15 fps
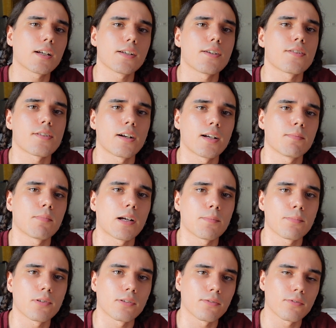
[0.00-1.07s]
I designed my
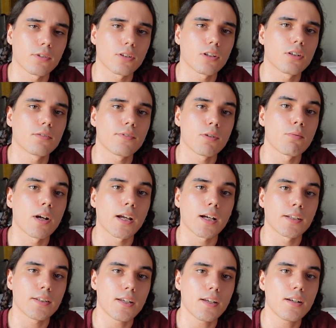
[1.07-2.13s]
portfolio the way
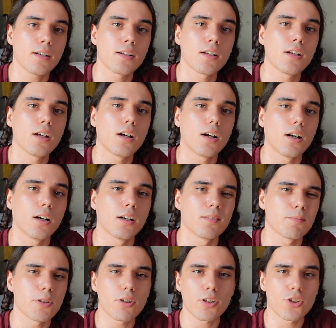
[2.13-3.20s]
I did.
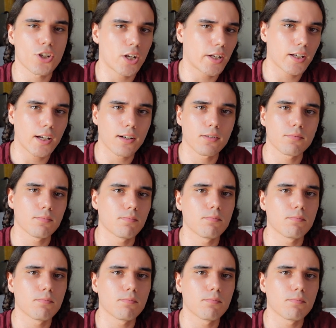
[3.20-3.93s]
You can check out